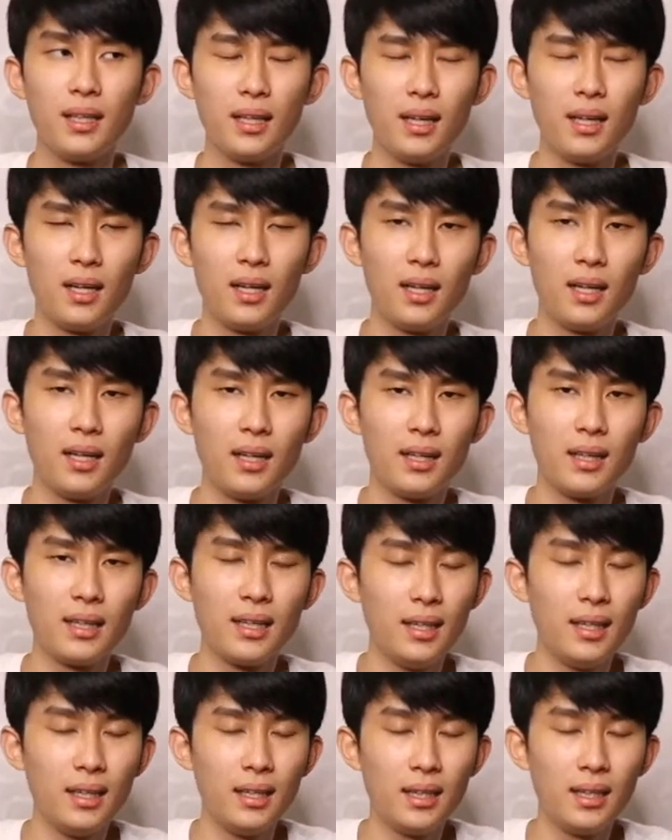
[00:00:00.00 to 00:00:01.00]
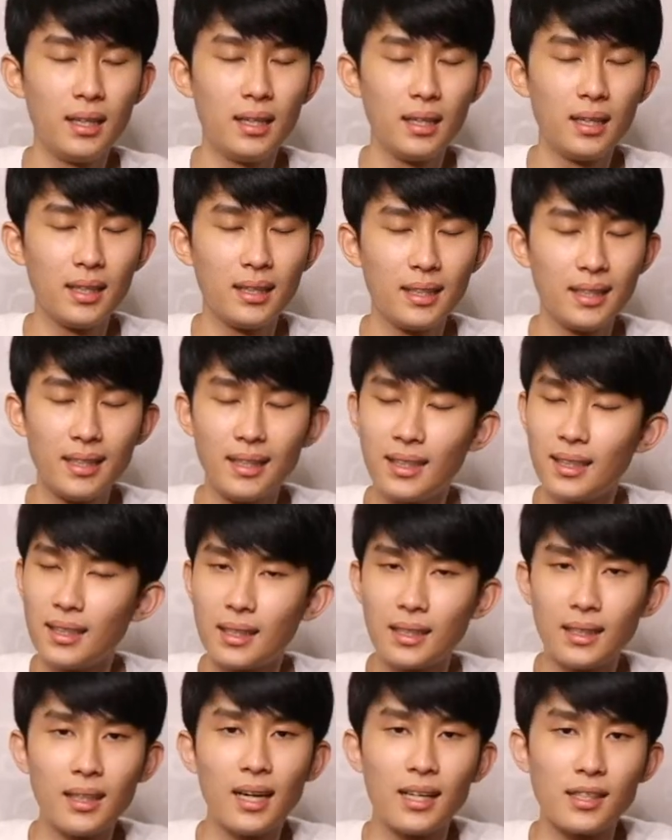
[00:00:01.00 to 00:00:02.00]

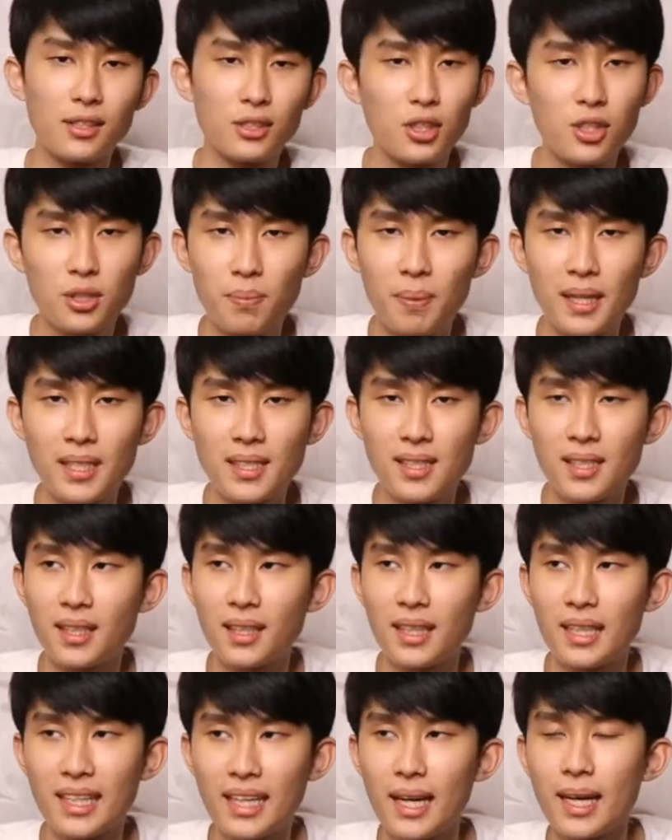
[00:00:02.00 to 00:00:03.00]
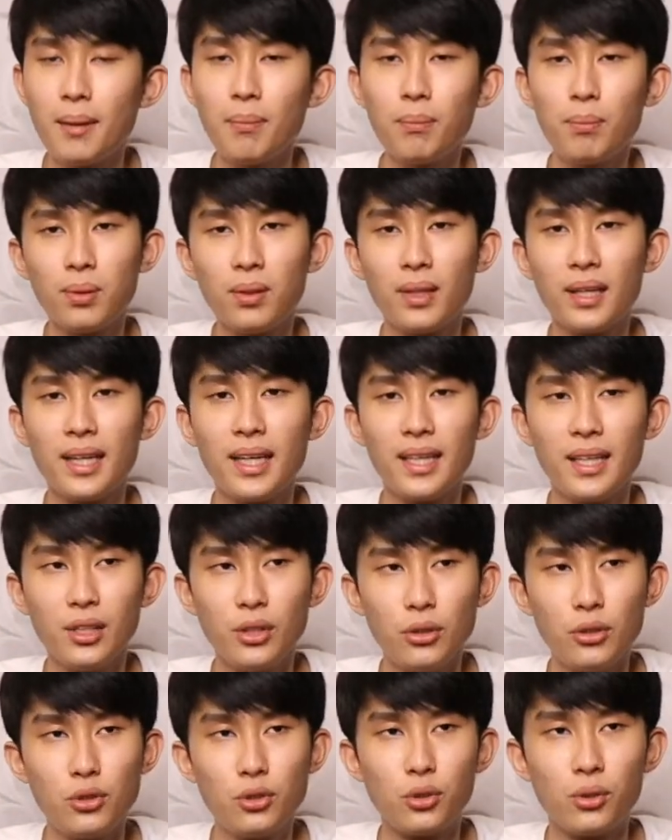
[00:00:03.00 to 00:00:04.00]
yeah, it's just basically gameplay
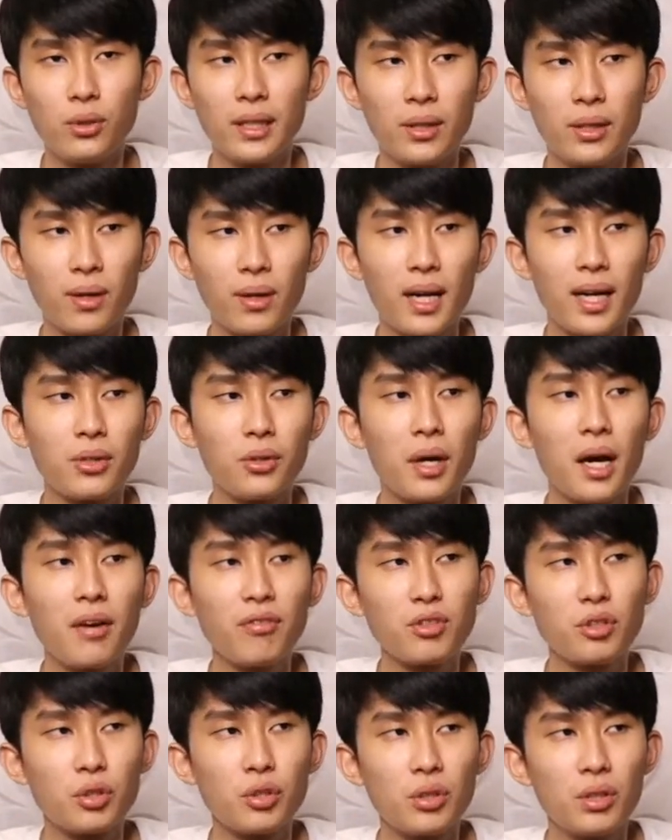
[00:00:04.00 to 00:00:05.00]
usually, right? You have to,